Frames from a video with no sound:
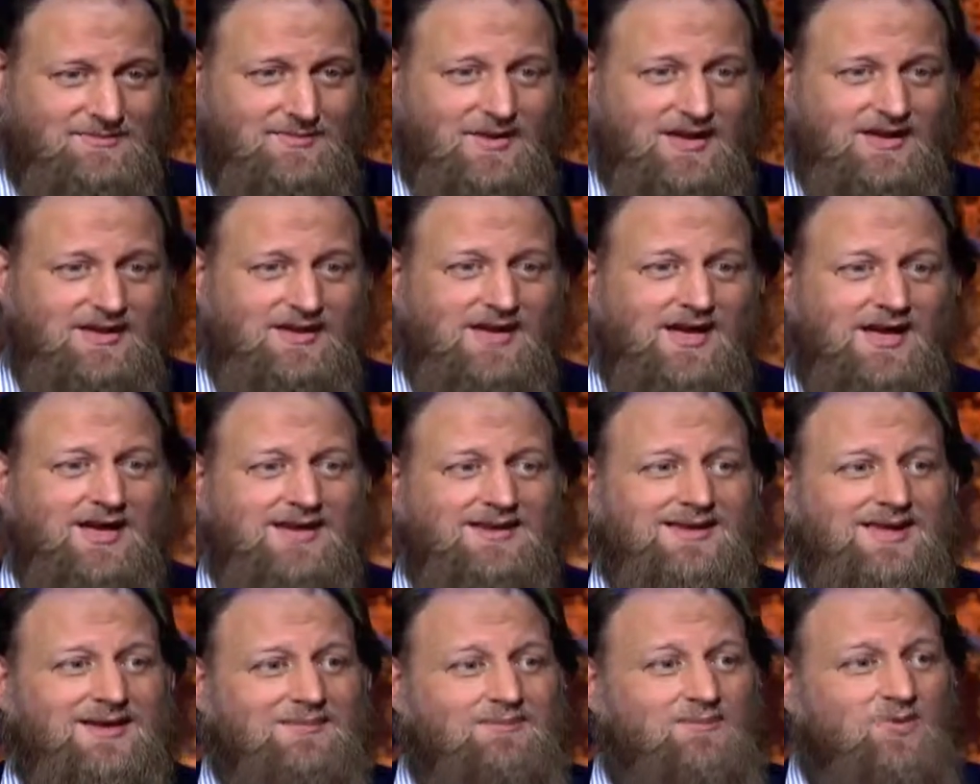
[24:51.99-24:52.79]
but
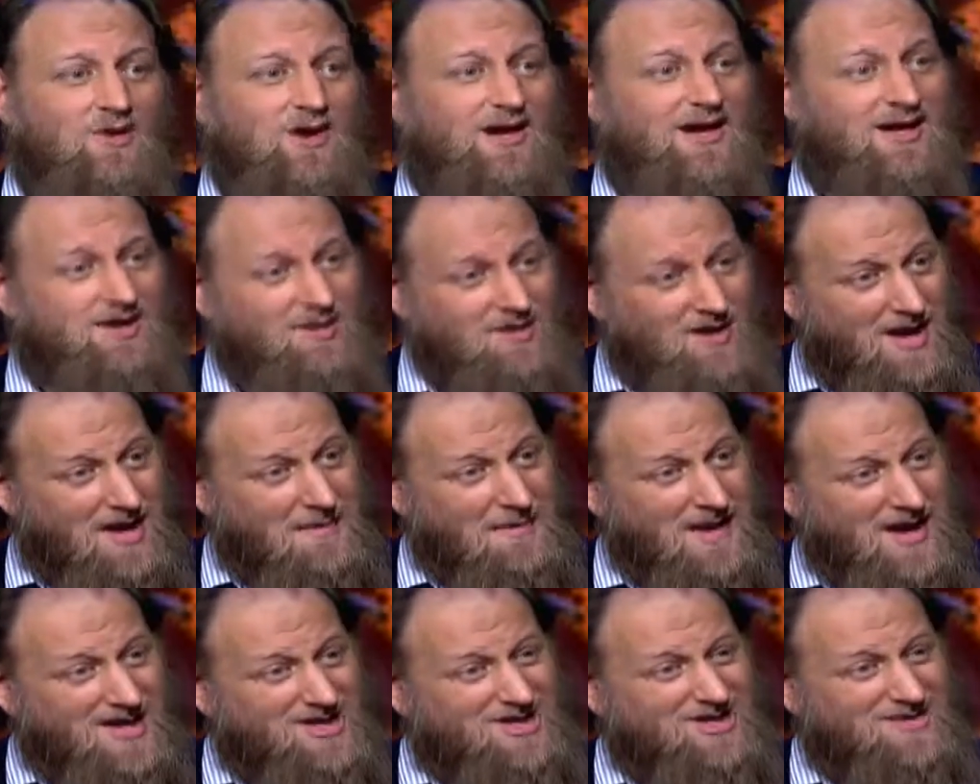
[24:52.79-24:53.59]
they're more, can you
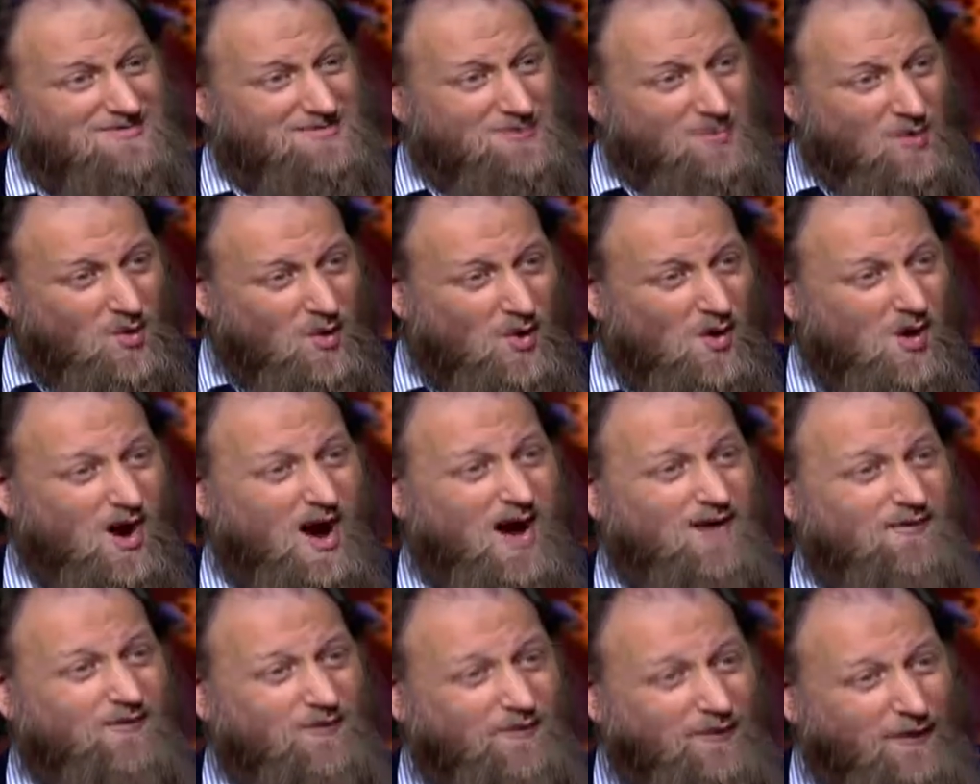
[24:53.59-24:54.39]
imagine more
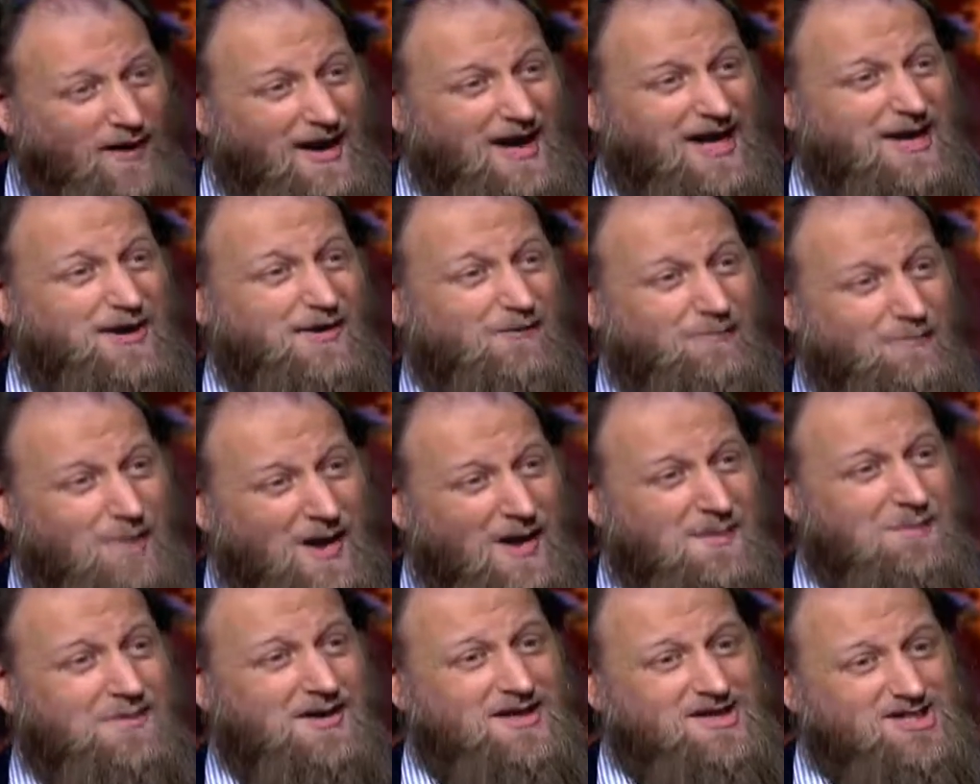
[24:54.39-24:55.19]
afraid of
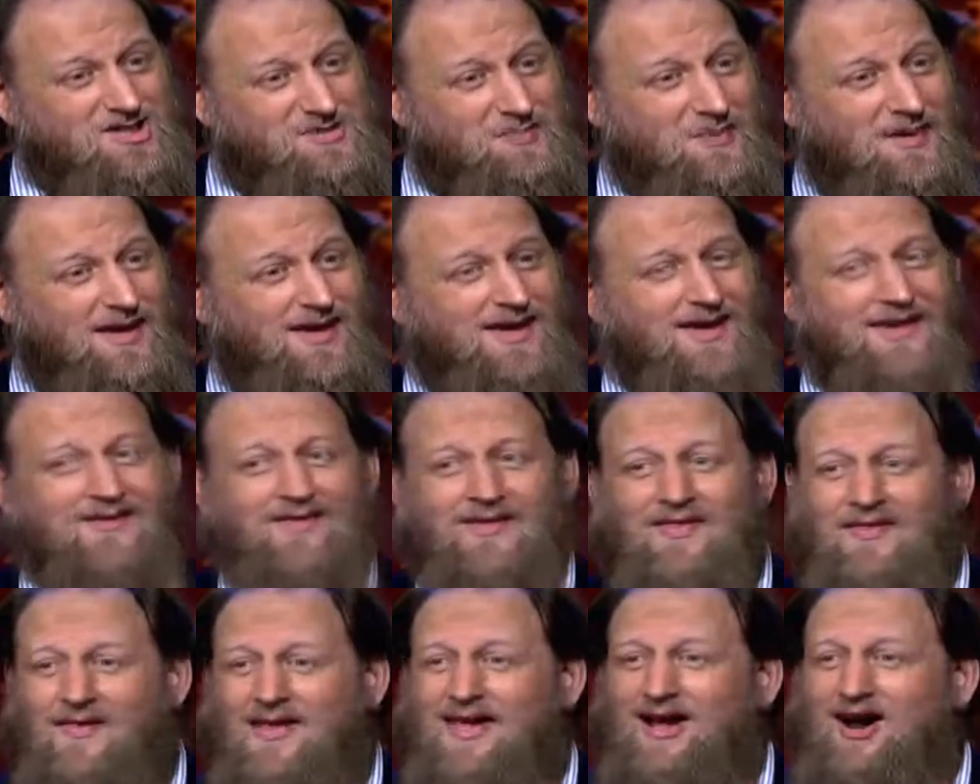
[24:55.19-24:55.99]
public speaking
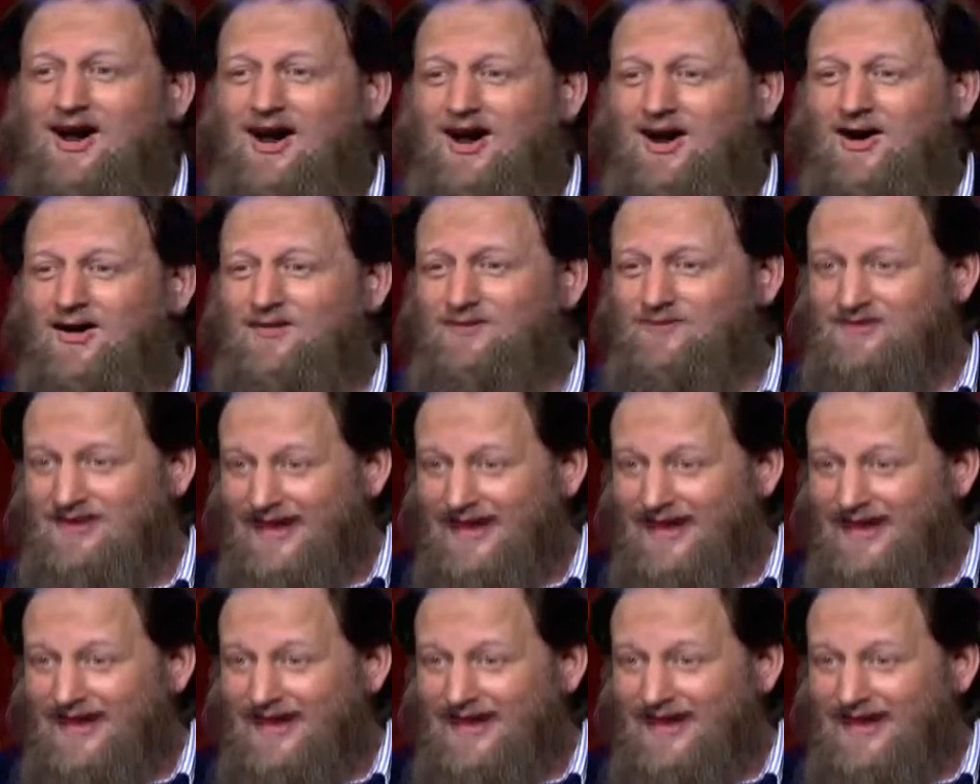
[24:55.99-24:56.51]
than they are of